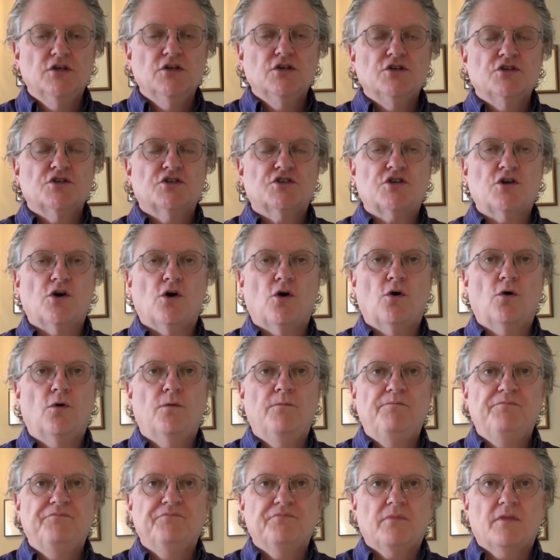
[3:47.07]
So
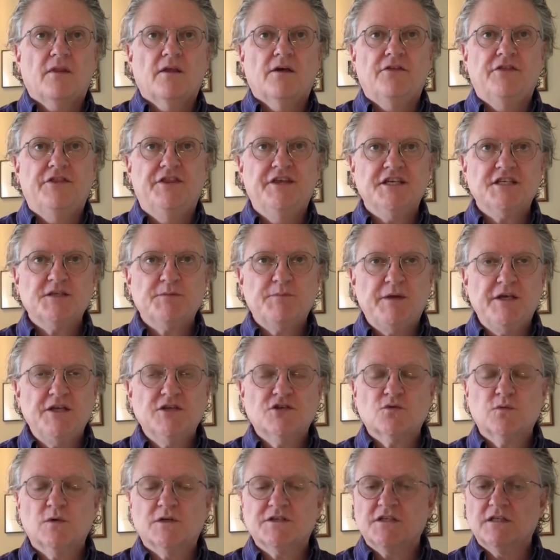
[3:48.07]
this
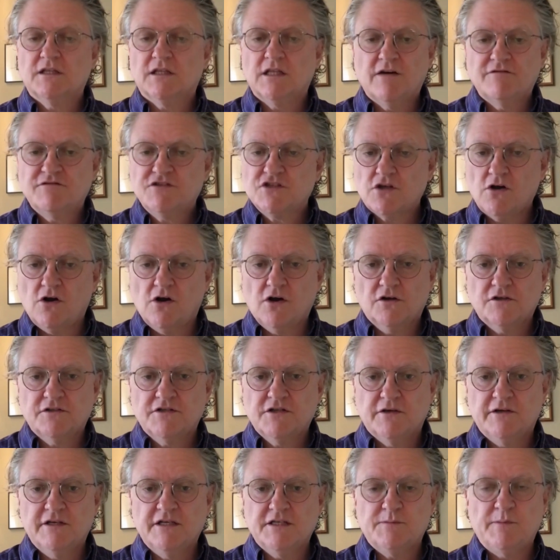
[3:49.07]
piece was a love song
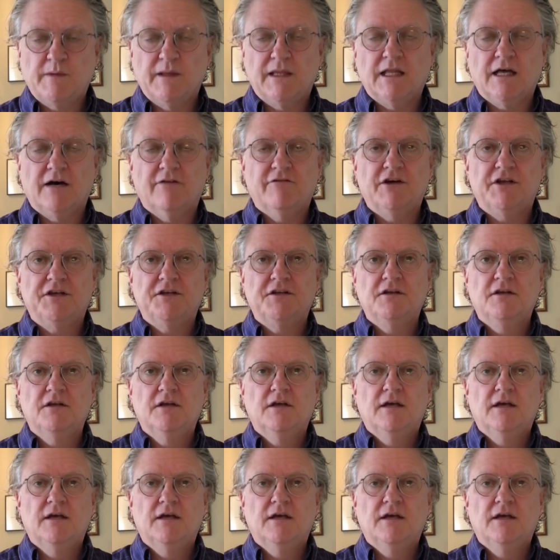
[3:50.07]
to his beloved.